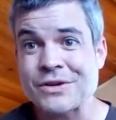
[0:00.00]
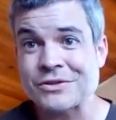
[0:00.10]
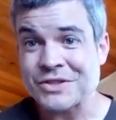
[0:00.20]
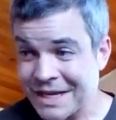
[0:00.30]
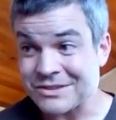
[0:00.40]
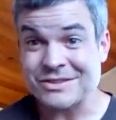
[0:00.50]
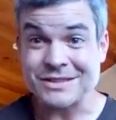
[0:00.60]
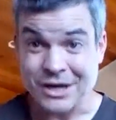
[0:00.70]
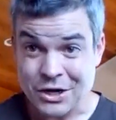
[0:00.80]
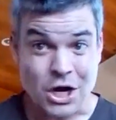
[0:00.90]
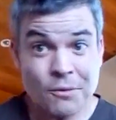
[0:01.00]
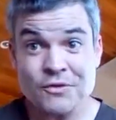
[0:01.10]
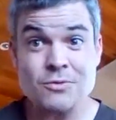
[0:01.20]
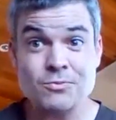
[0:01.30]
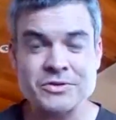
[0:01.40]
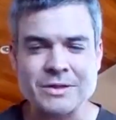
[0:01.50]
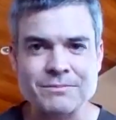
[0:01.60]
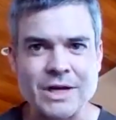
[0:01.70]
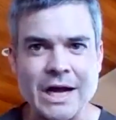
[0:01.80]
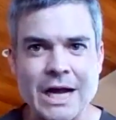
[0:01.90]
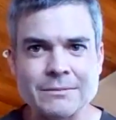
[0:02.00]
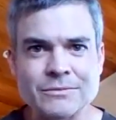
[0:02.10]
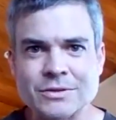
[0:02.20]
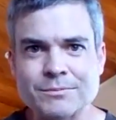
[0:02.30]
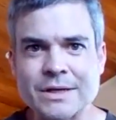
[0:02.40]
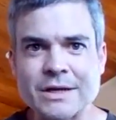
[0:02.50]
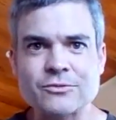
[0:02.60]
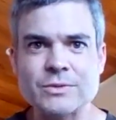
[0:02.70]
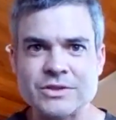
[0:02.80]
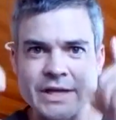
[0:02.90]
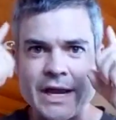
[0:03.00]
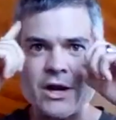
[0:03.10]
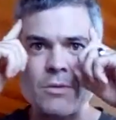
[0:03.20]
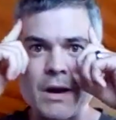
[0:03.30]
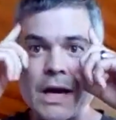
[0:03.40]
It gets uncomfortable sometimes because we stay in our mind.